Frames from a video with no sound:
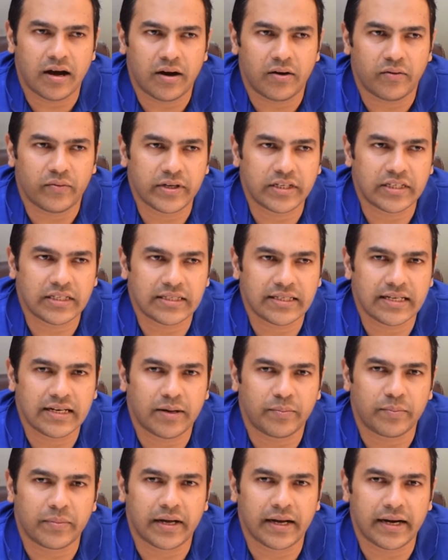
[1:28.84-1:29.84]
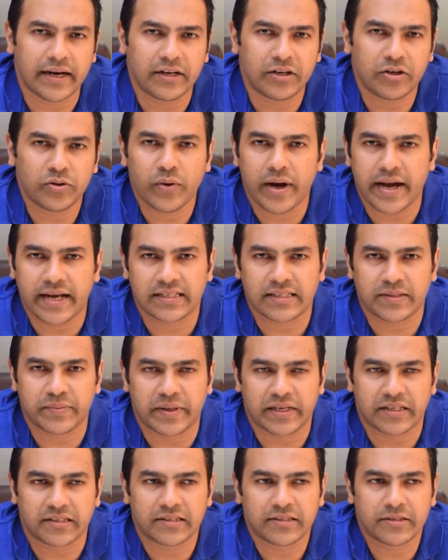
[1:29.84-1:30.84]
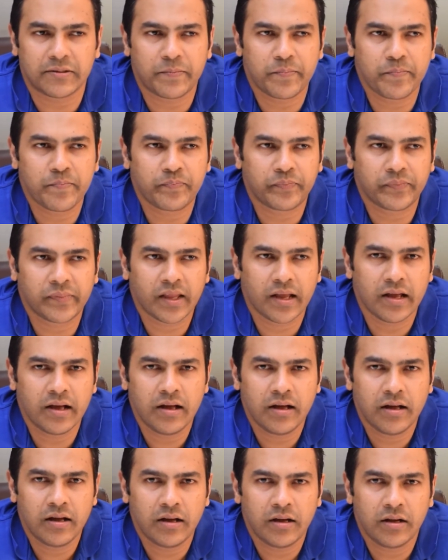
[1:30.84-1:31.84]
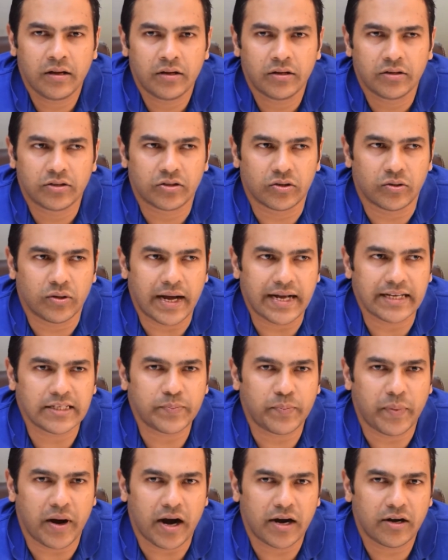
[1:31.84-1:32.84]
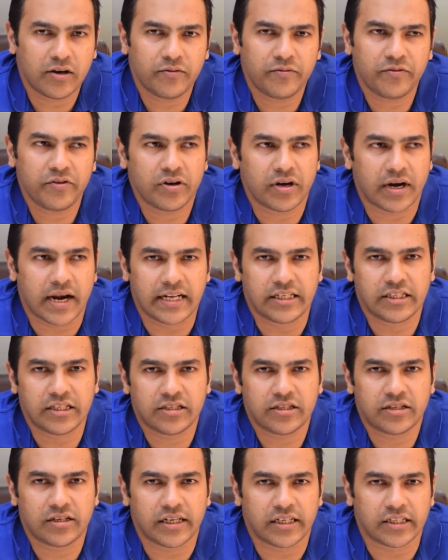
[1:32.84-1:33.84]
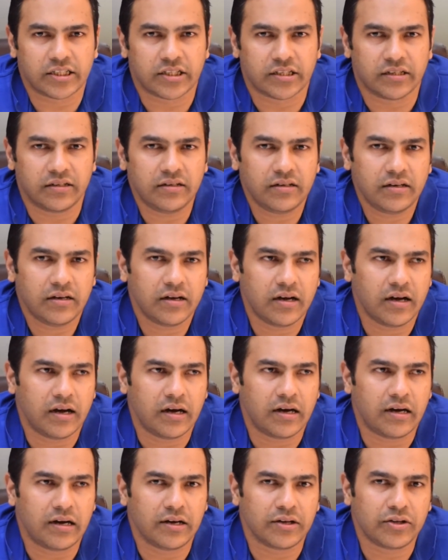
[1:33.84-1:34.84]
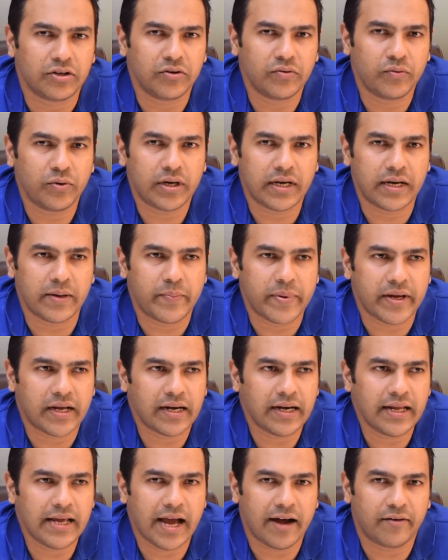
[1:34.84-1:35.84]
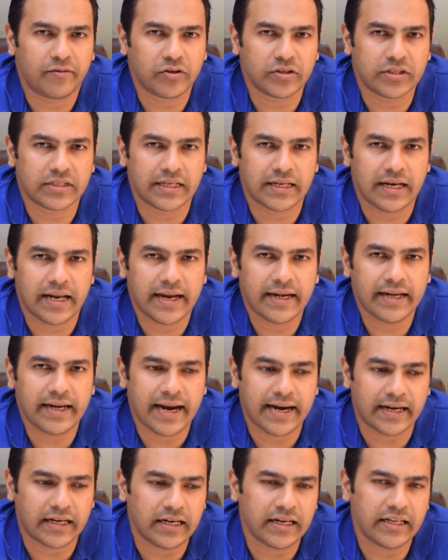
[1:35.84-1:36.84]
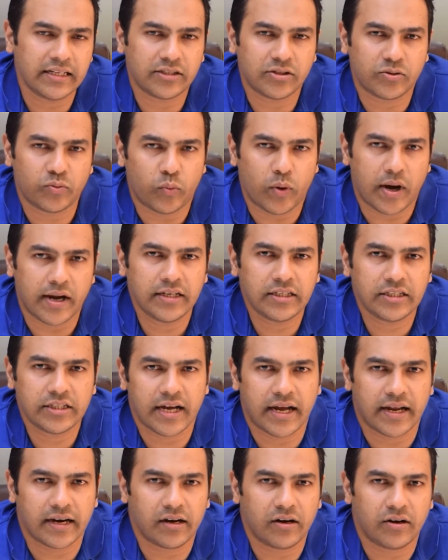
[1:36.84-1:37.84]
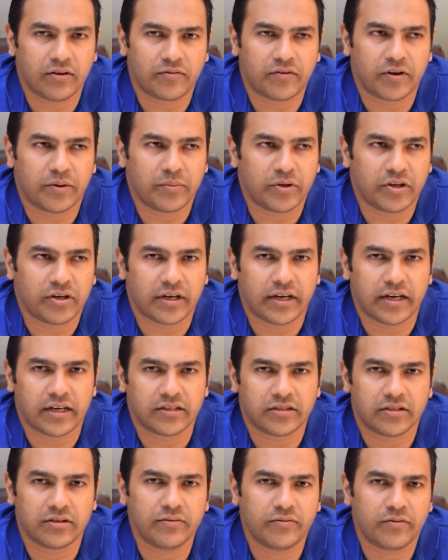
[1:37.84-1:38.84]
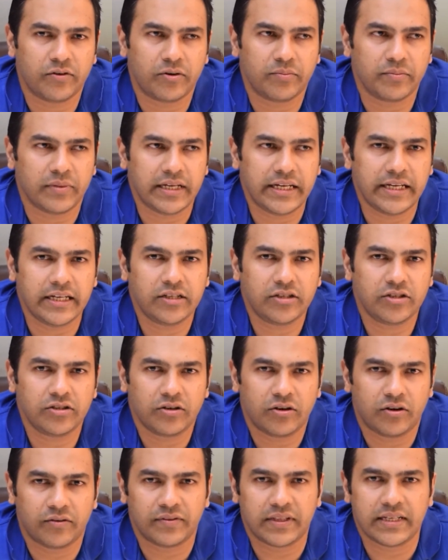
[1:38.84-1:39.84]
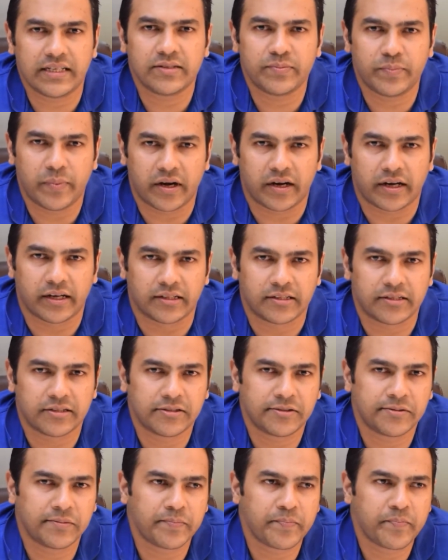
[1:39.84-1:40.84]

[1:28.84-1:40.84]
which is an upgrade to SMS. So as part of your registration, you would typically have to select at least one channel of communication from each of these buckets.